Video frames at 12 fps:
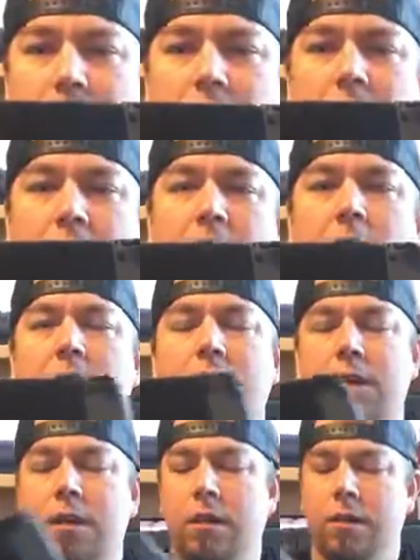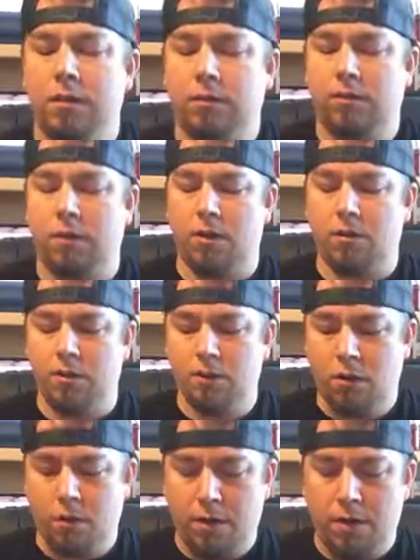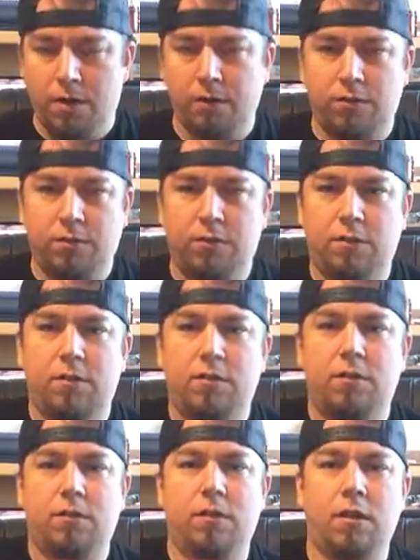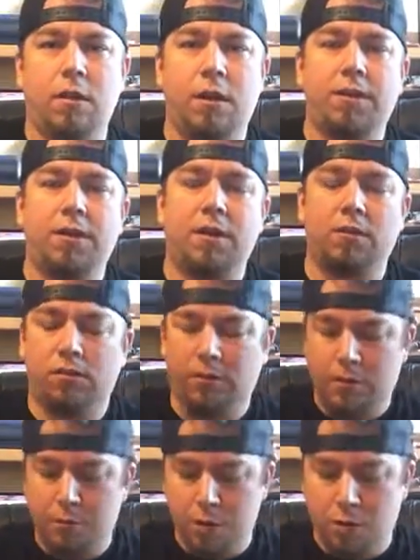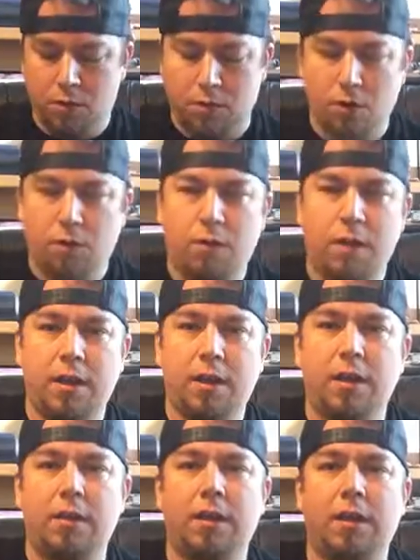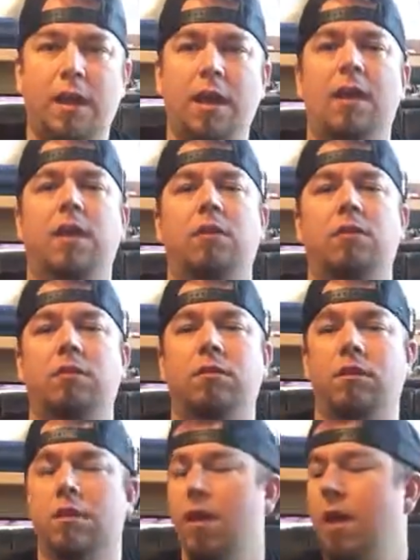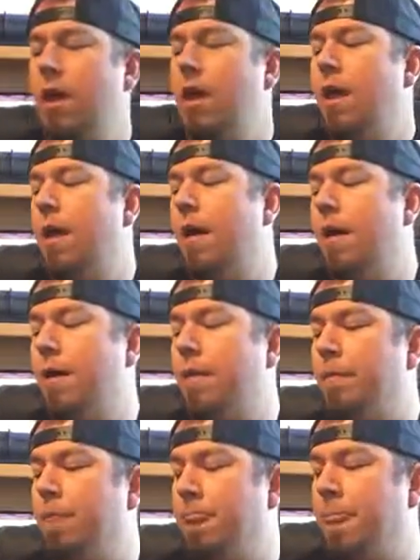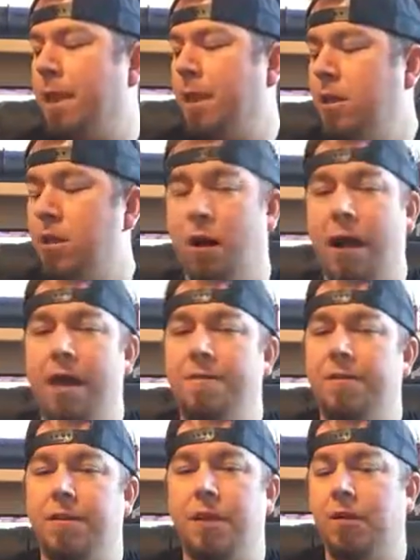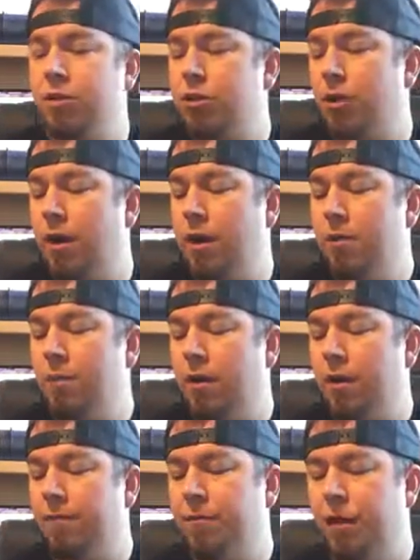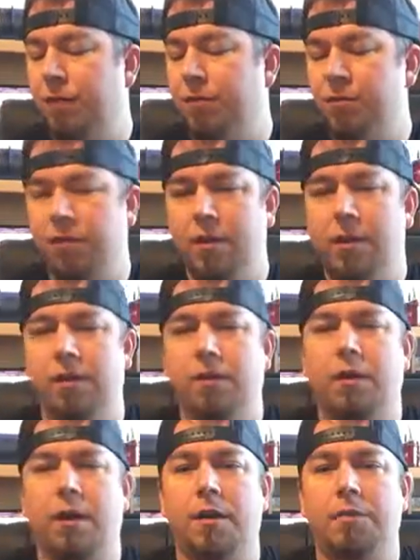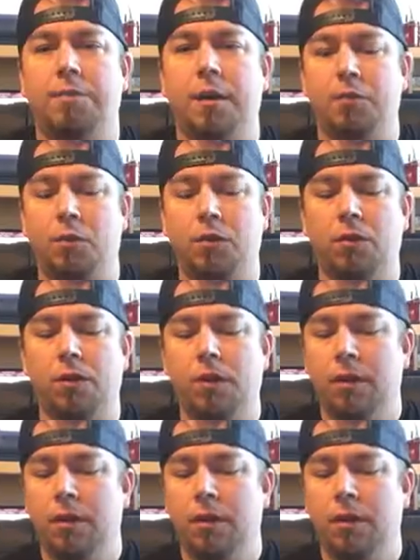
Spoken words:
down here. So you don't want it, even in sleep mode, you don't want it in the case. You know, I haven't even dared to try it, but I've seen people